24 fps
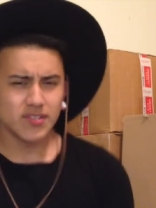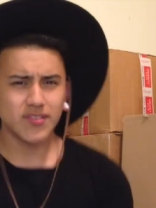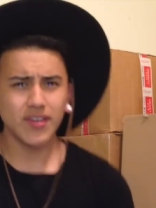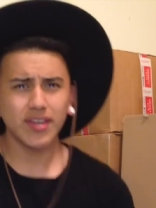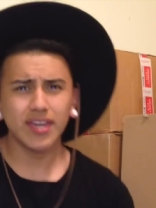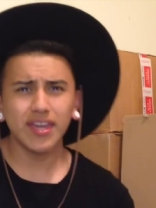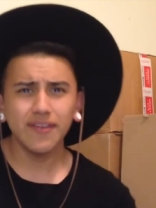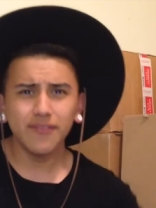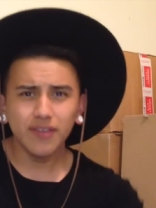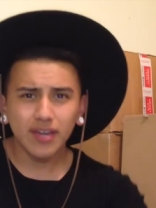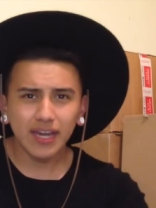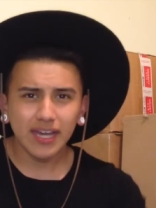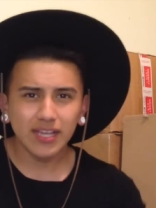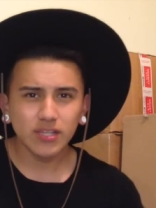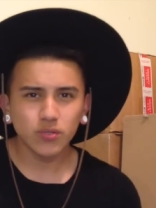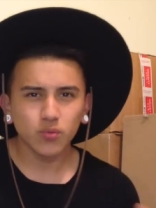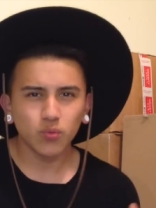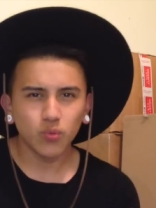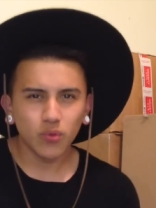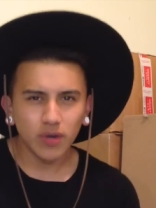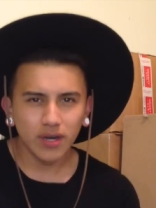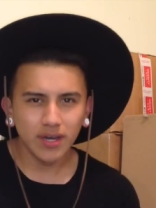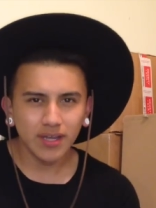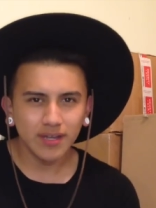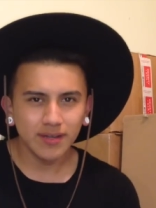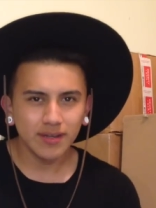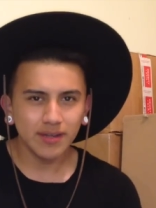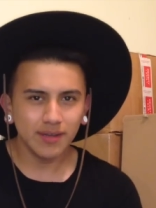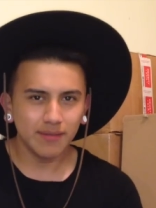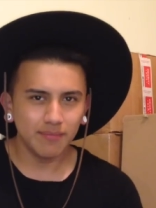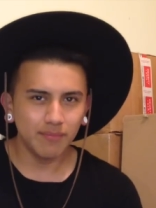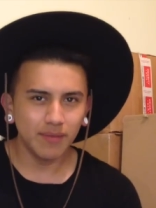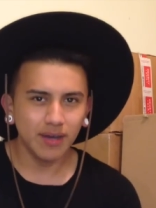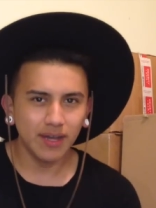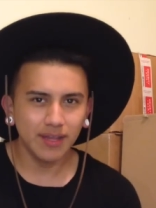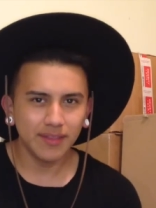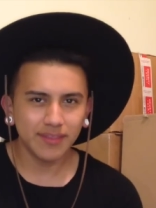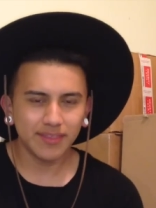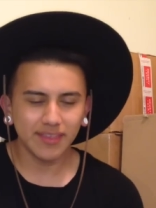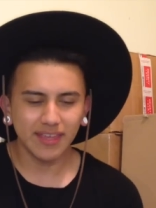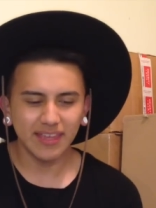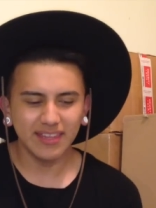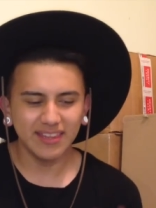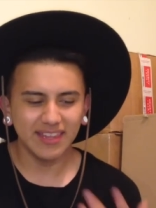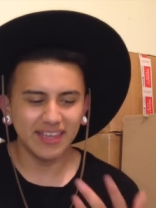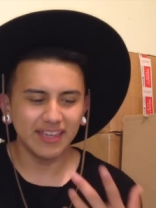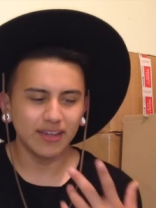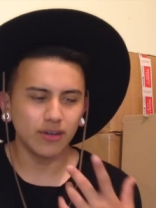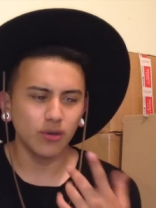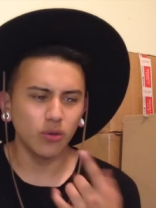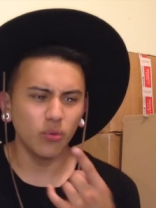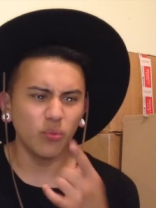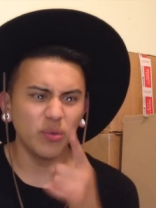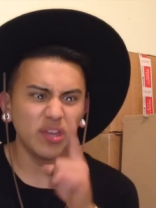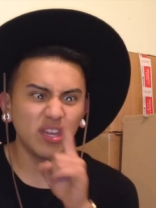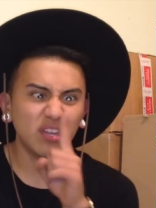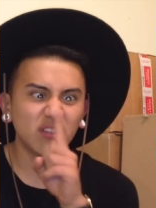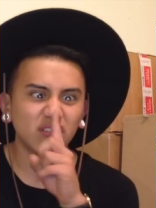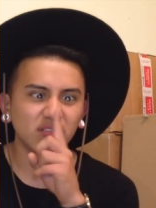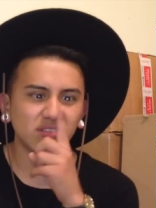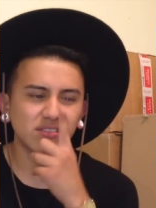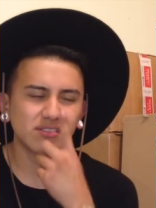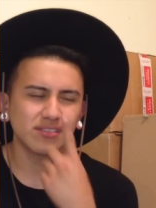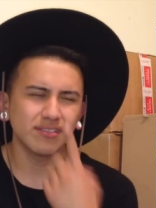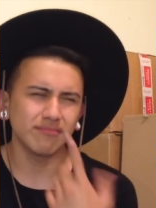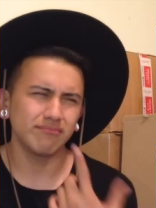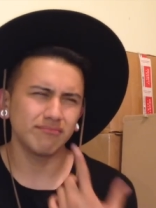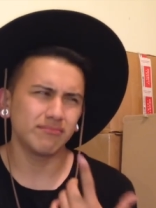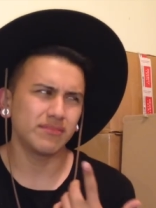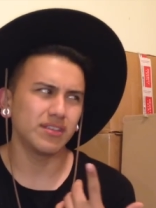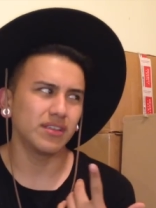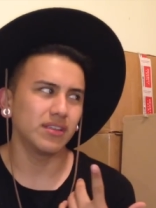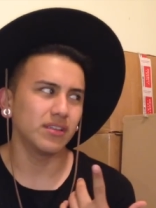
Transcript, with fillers: So I give you guys one month and like a week or something.